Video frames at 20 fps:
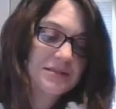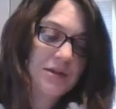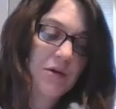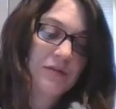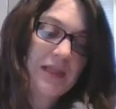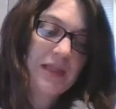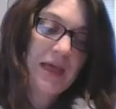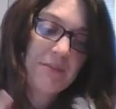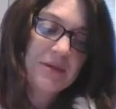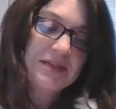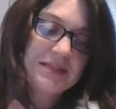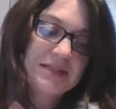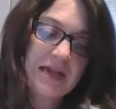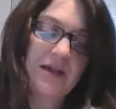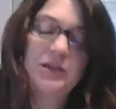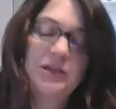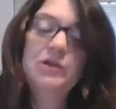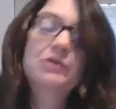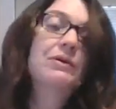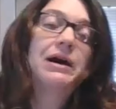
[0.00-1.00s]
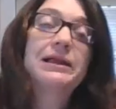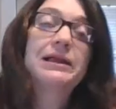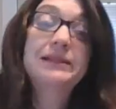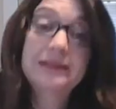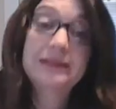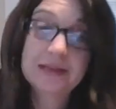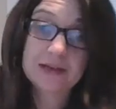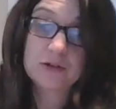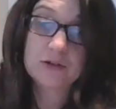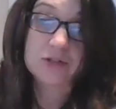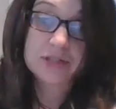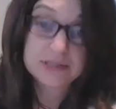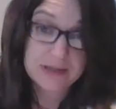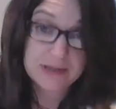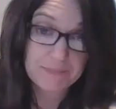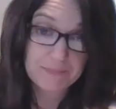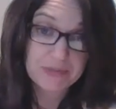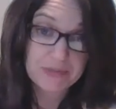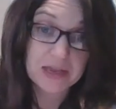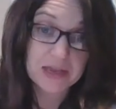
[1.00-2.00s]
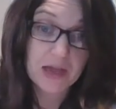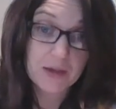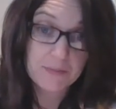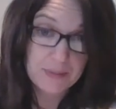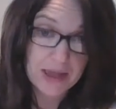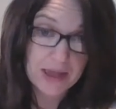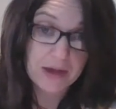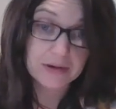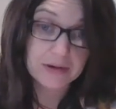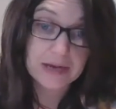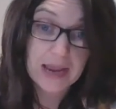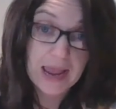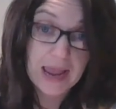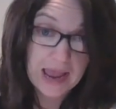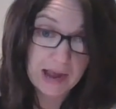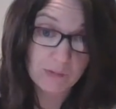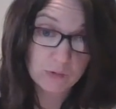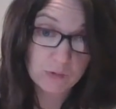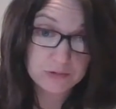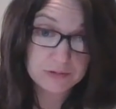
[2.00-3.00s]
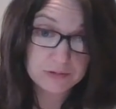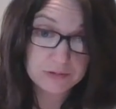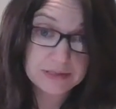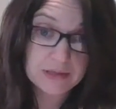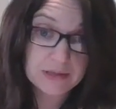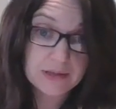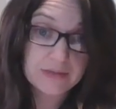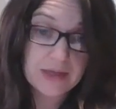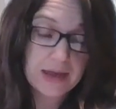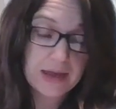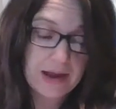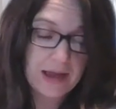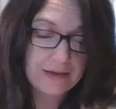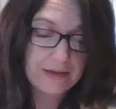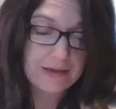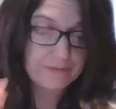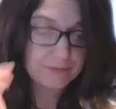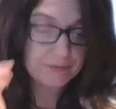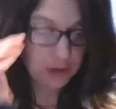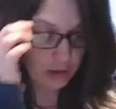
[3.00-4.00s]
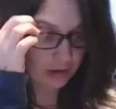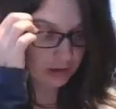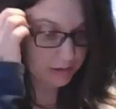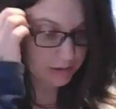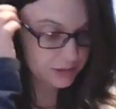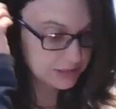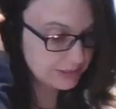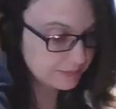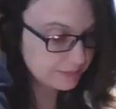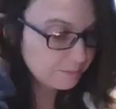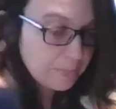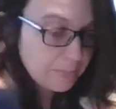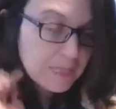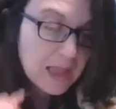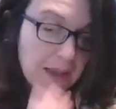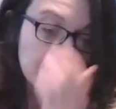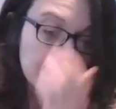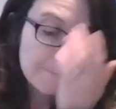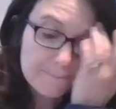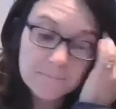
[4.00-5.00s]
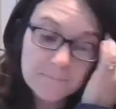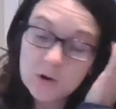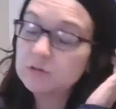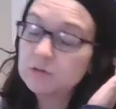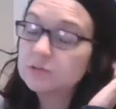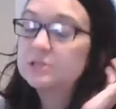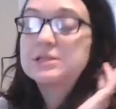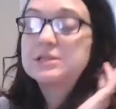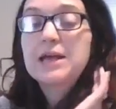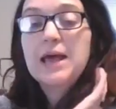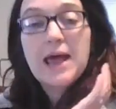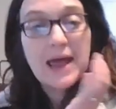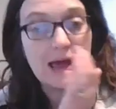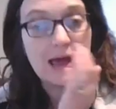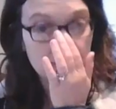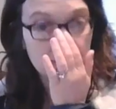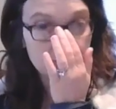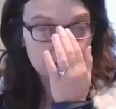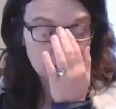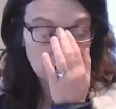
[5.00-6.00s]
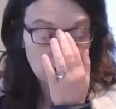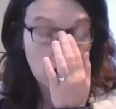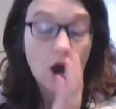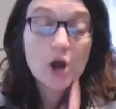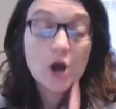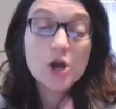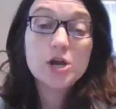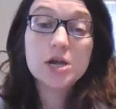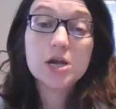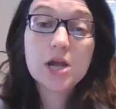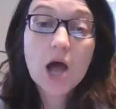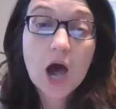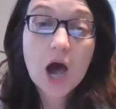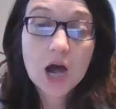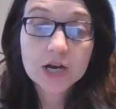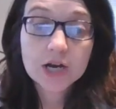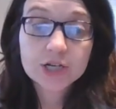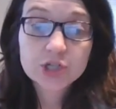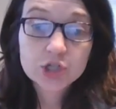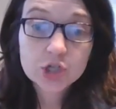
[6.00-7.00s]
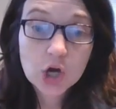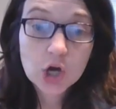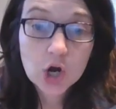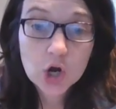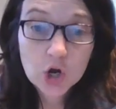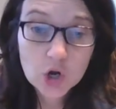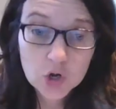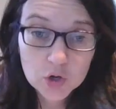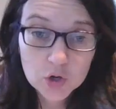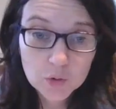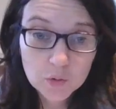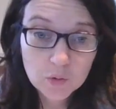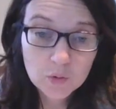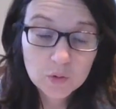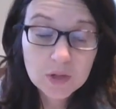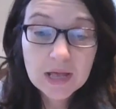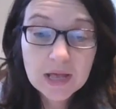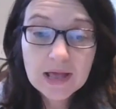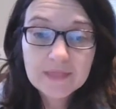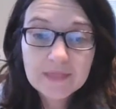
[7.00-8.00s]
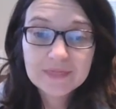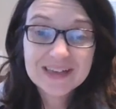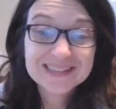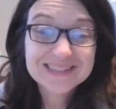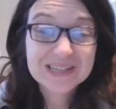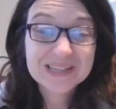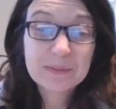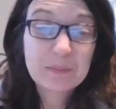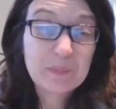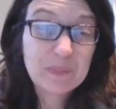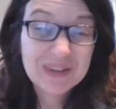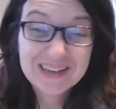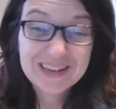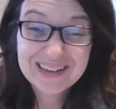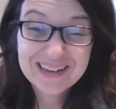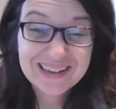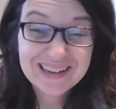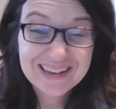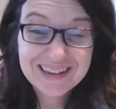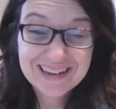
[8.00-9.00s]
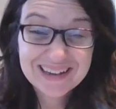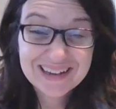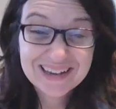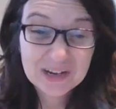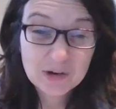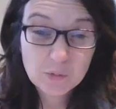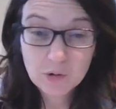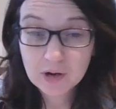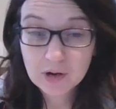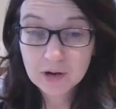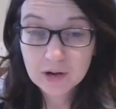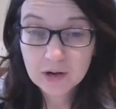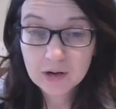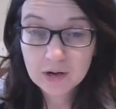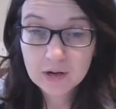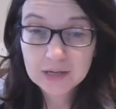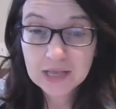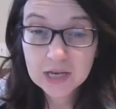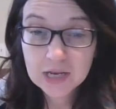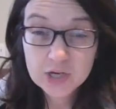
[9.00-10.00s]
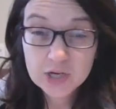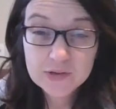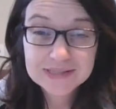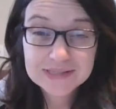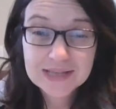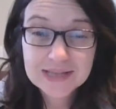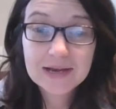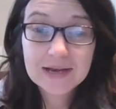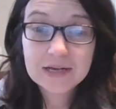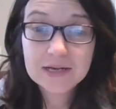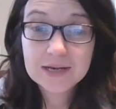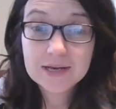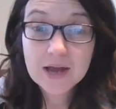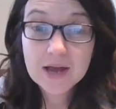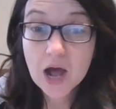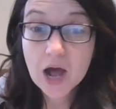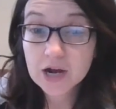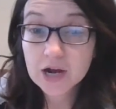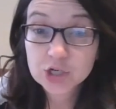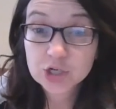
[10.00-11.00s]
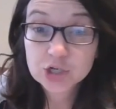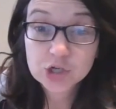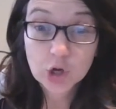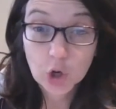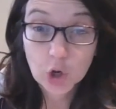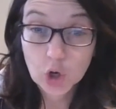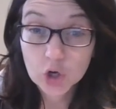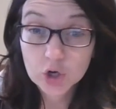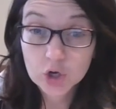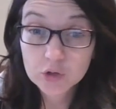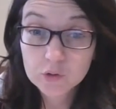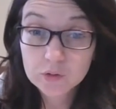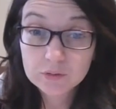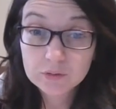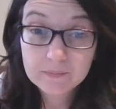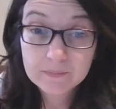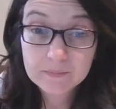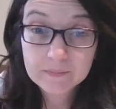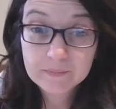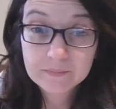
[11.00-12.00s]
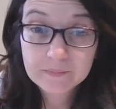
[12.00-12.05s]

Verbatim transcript: So let me tell you a little something about owls that I've learned. Most owls are nocturnal. That's a big word. Can you say nocturnal?